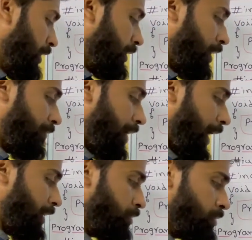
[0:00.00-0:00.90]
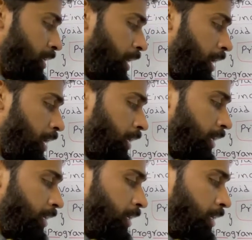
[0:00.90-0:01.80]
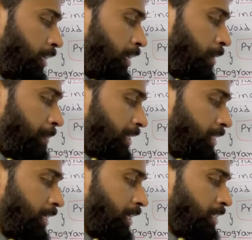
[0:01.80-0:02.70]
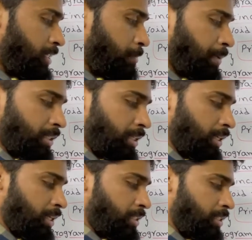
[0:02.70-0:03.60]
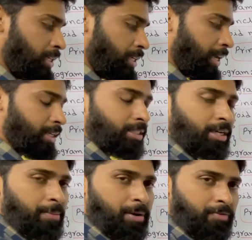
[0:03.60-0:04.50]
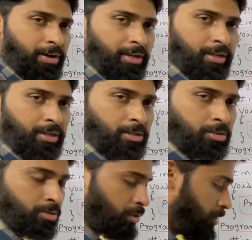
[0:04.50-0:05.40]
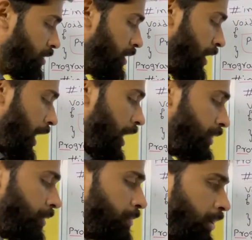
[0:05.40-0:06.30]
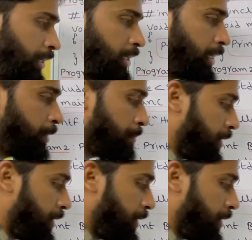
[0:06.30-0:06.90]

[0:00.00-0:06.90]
The values are %d x comma y. So on the monitor it